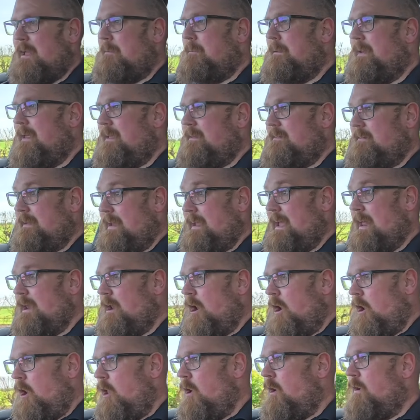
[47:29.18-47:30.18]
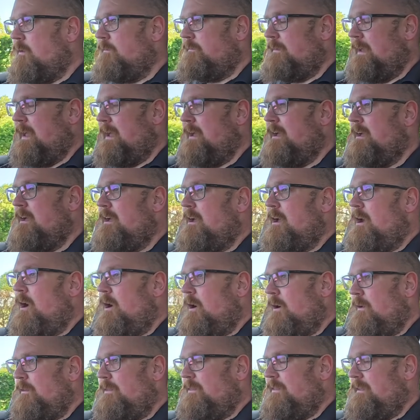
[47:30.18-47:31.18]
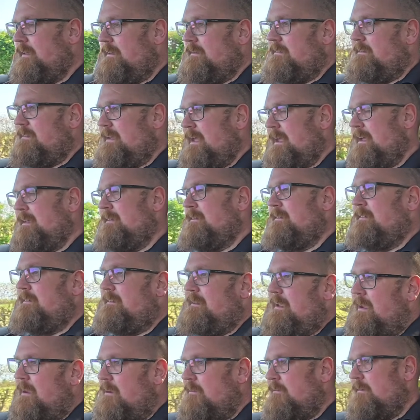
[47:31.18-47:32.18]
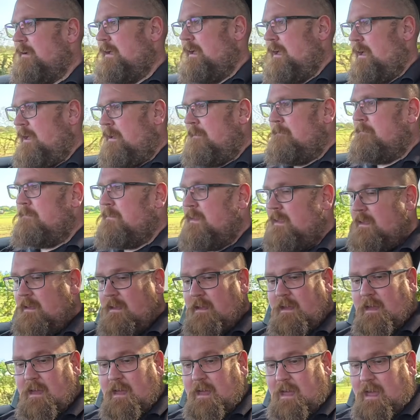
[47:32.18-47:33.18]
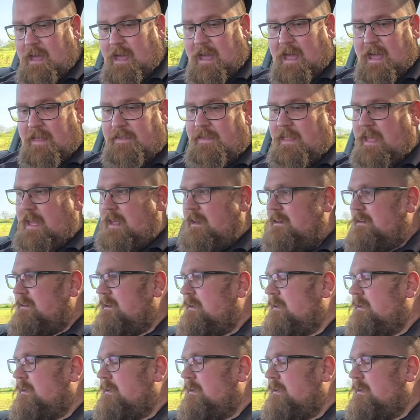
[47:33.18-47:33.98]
plastic, and a lot of it on this interior. And then,